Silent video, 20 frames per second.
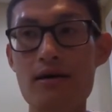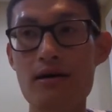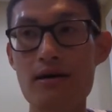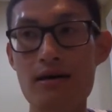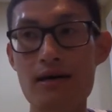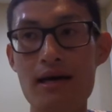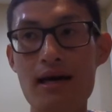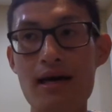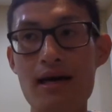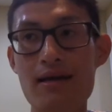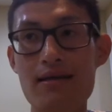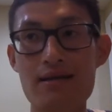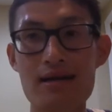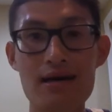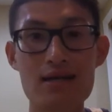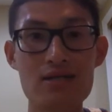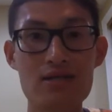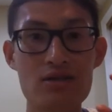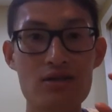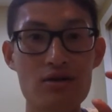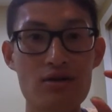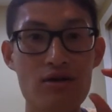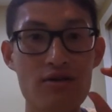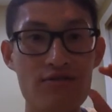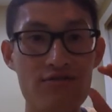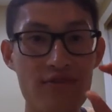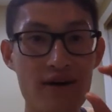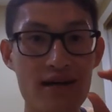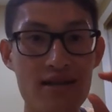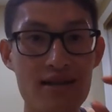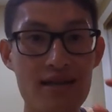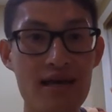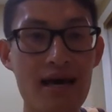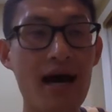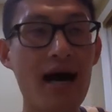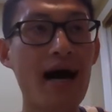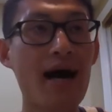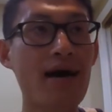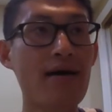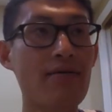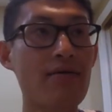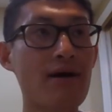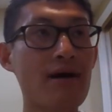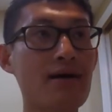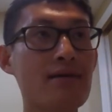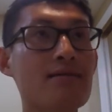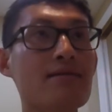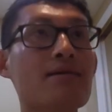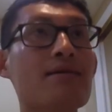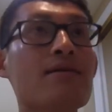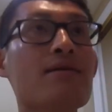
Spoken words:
yeah, it does affect the eye, right?